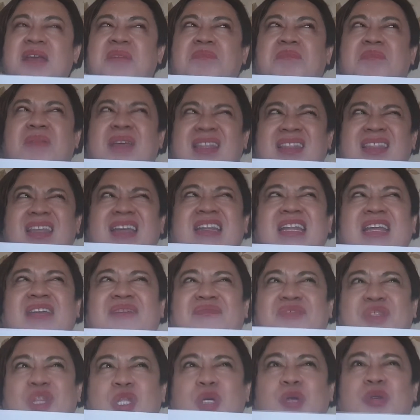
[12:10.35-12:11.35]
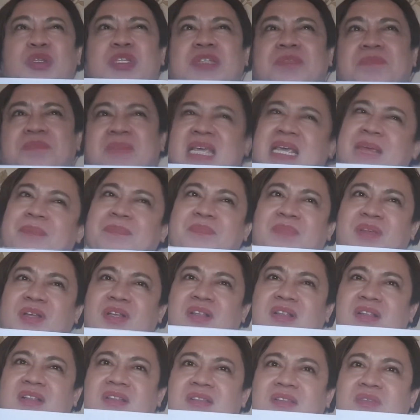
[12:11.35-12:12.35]
But then if those
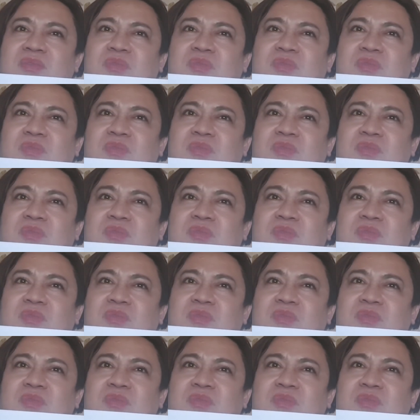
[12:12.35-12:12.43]
people